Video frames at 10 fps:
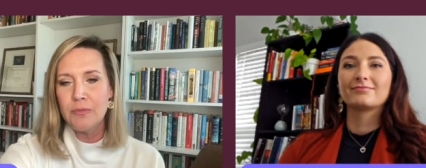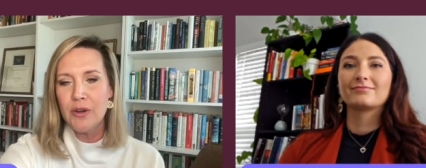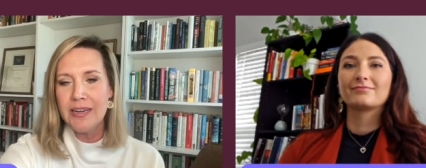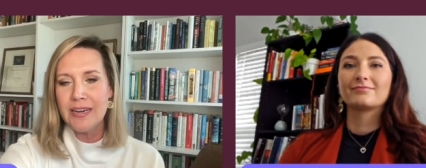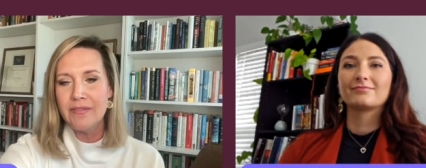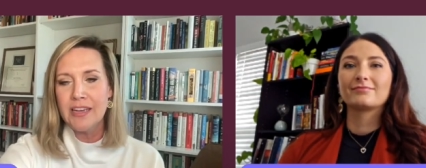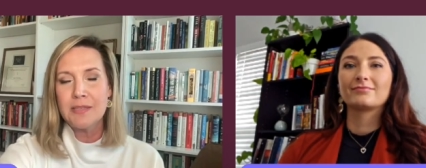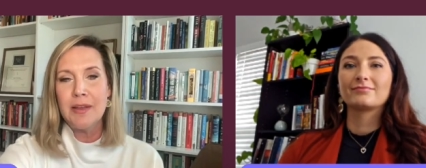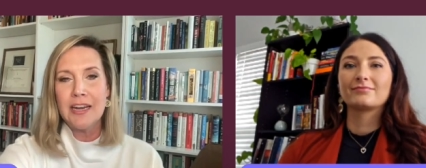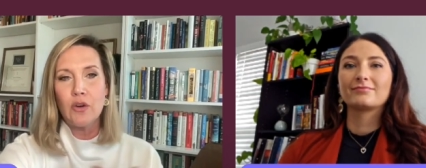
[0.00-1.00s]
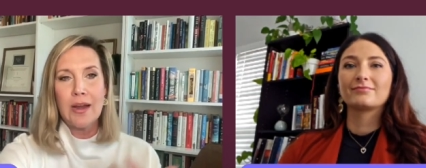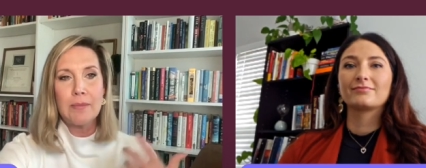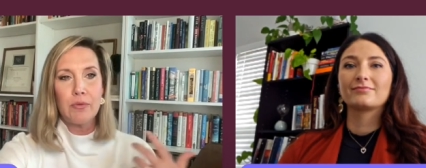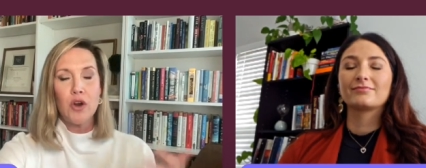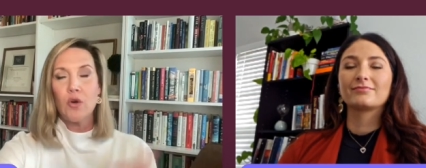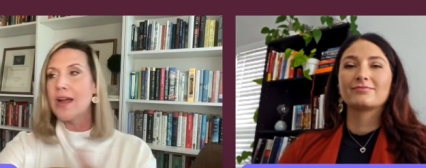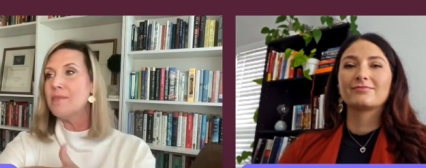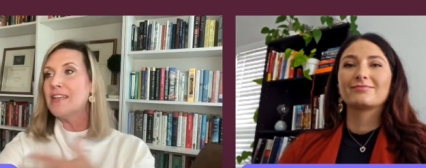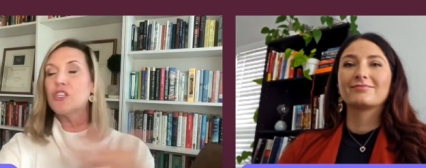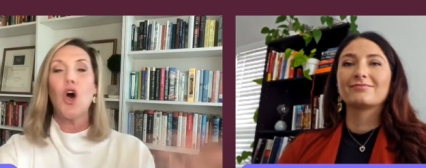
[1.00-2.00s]
Speaker 1: Community Investment and Grant
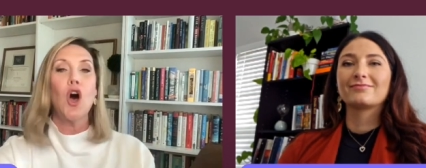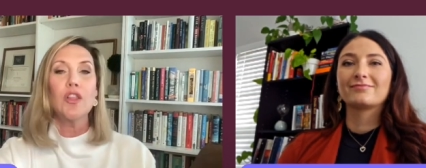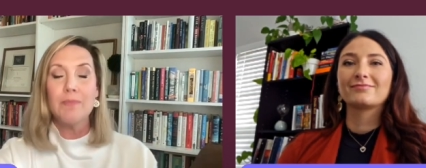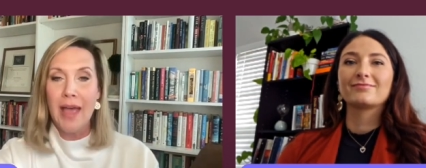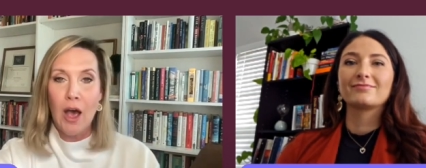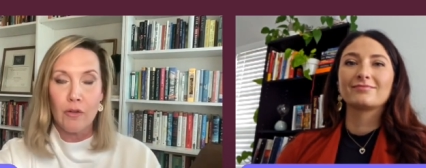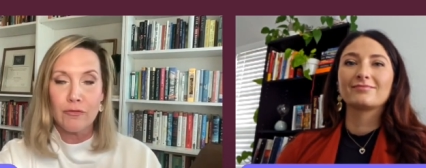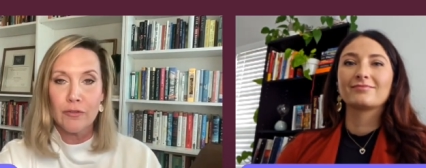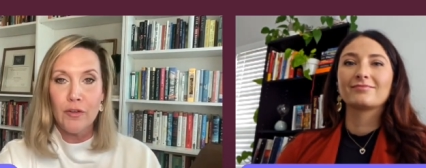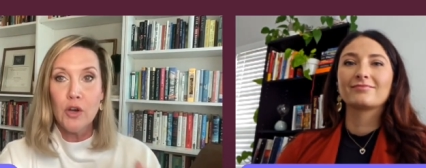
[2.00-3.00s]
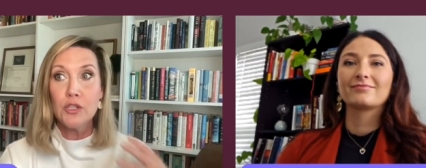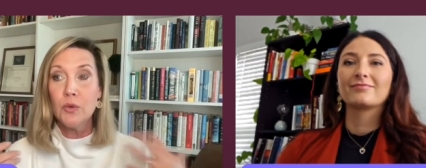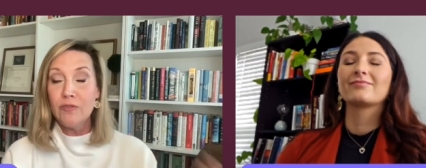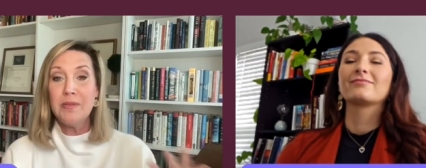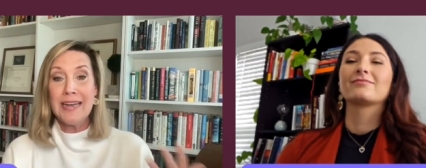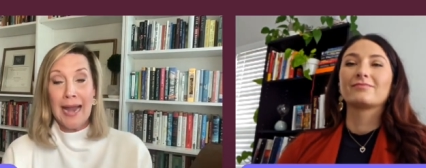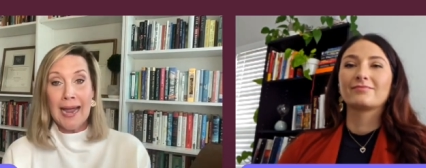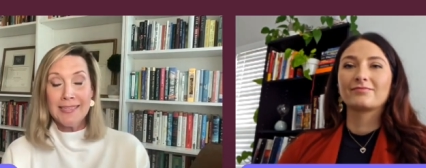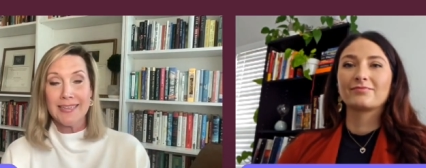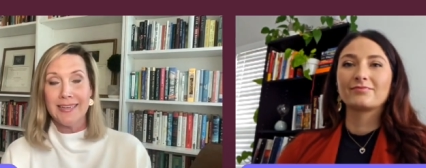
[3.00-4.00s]
Program is all about for folks who have been
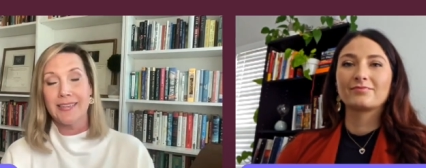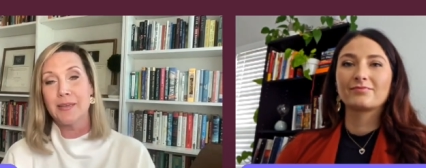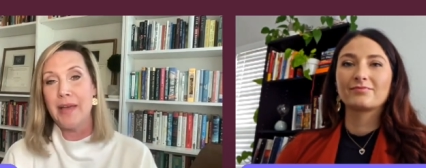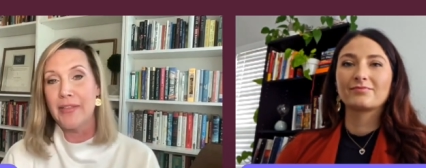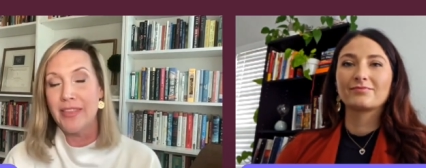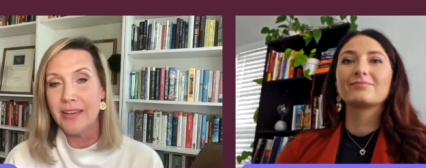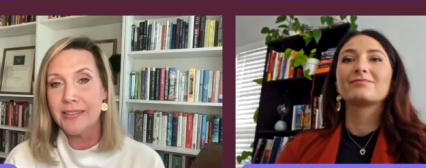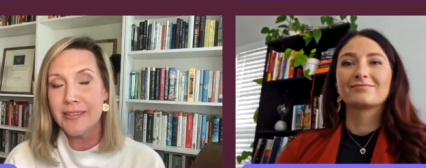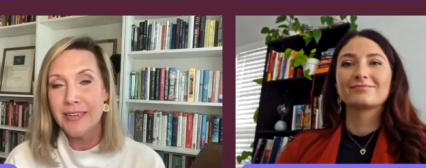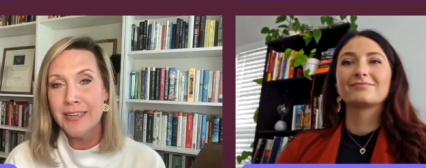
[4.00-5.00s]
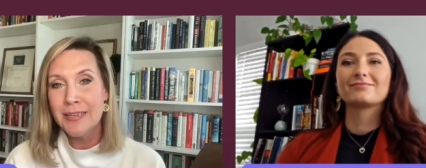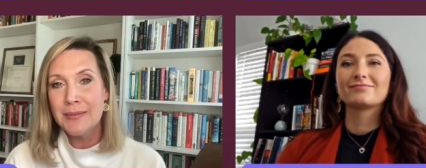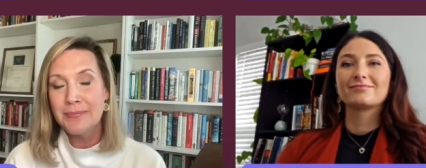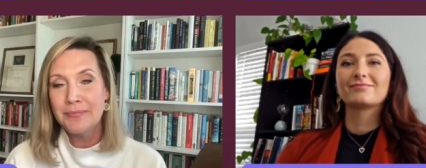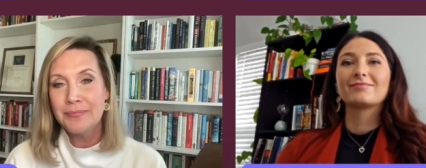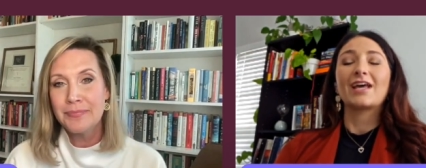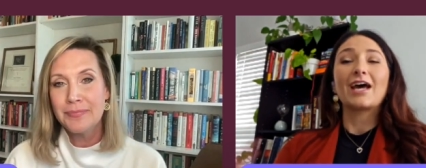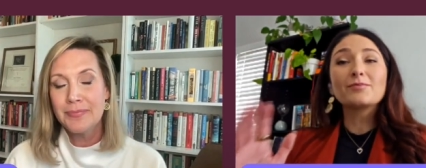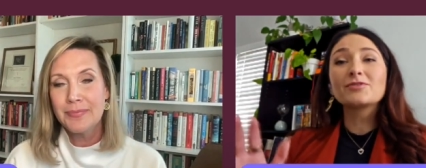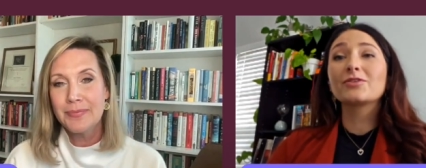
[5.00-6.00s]
asking us about this?
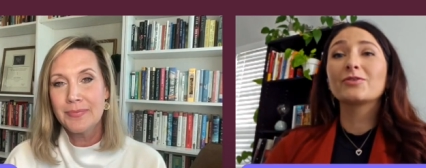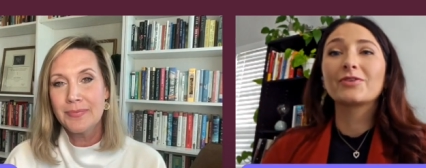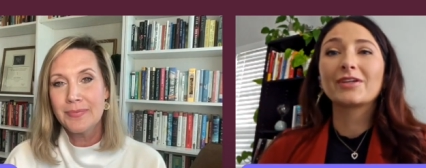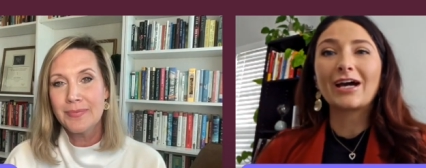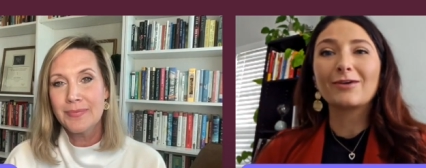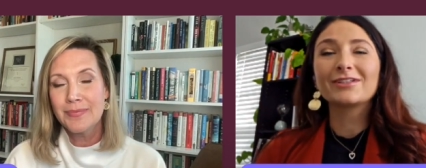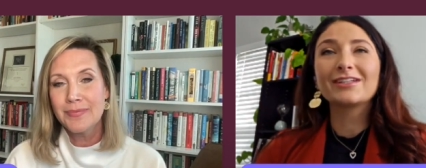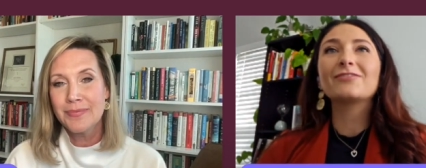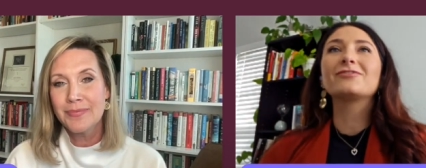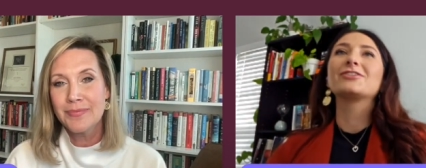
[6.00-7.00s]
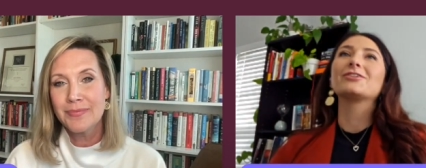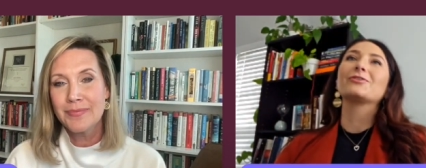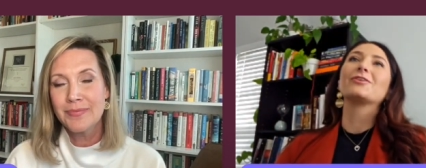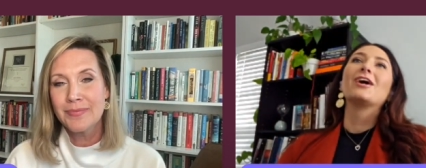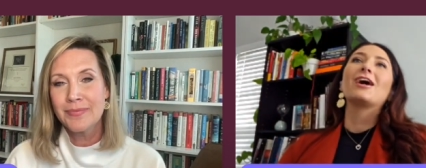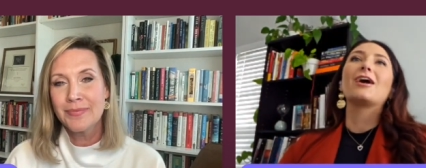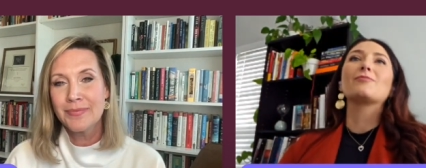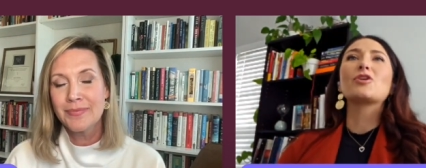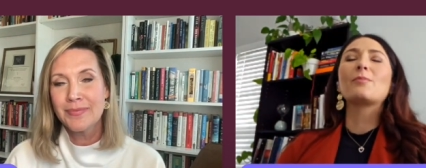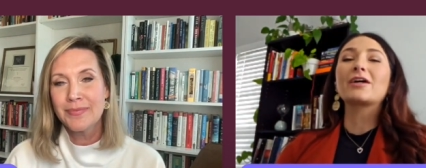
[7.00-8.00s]
Speaker 2: Absolutely, I would love to.
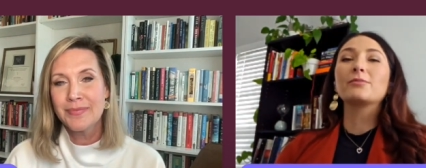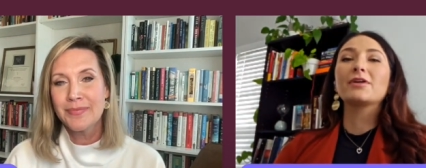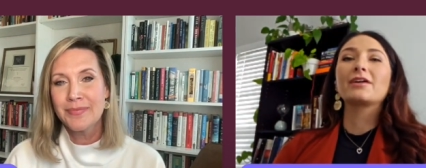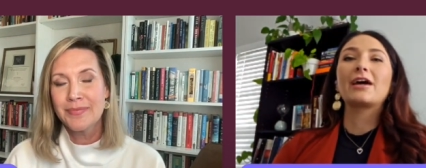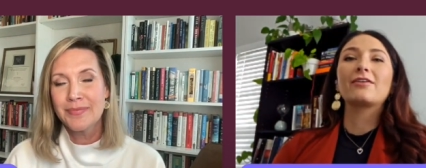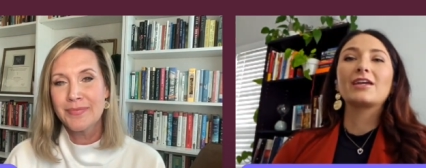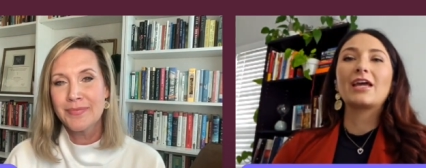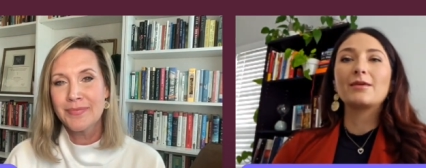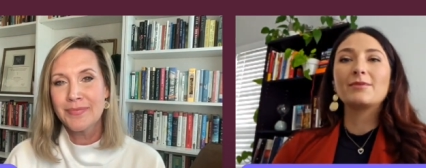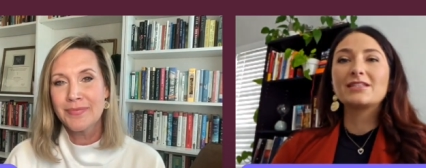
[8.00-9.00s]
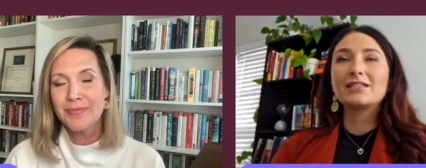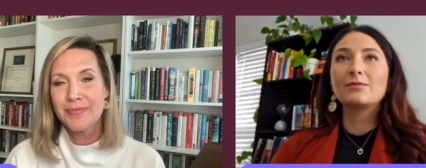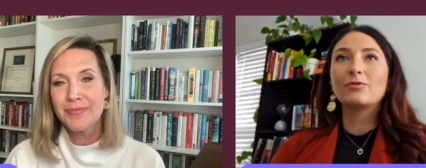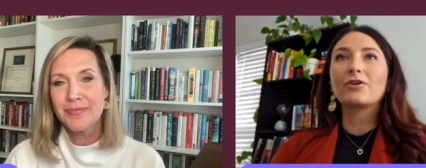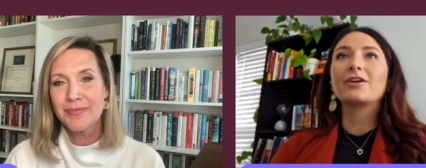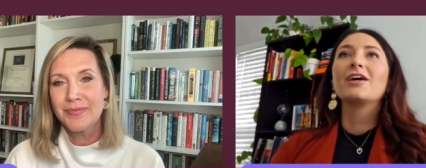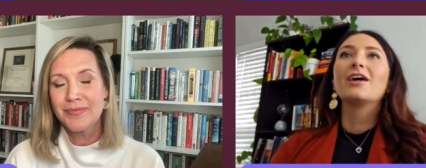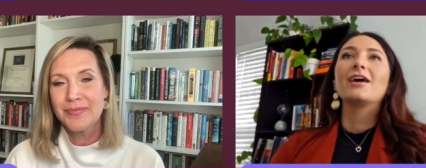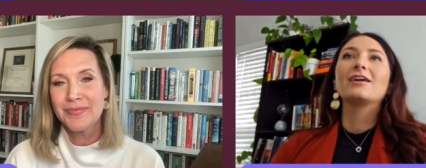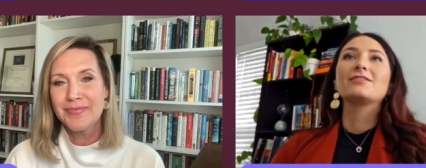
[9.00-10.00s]
Um, so, Mecklenburg County ABC
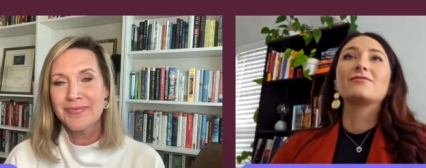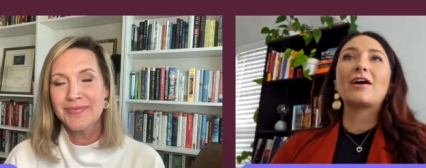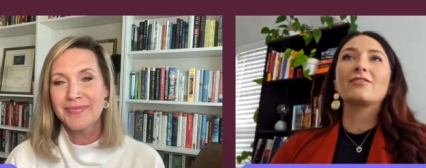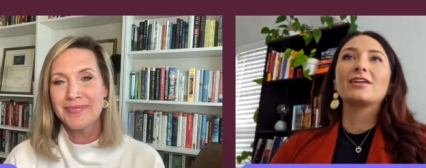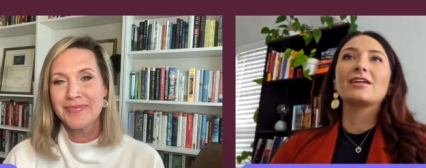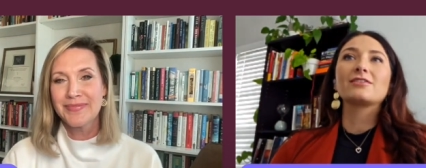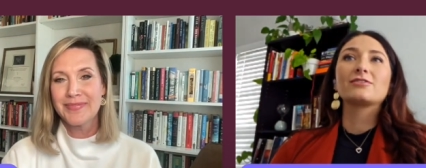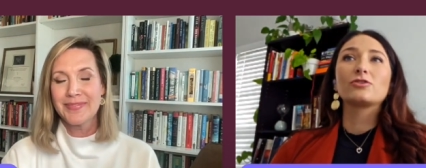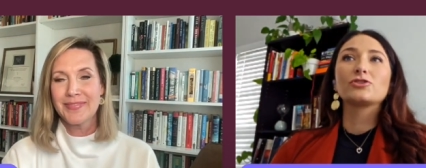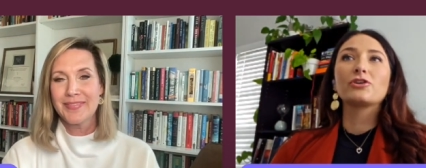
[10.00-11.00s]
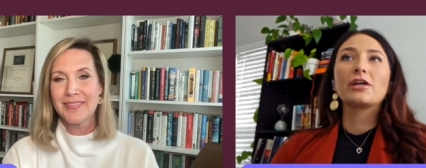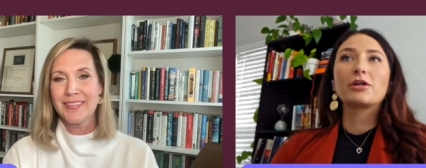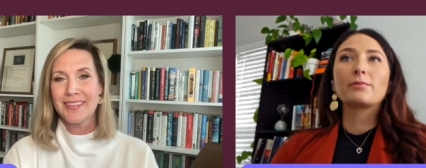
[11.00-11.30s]
Board is founded as a social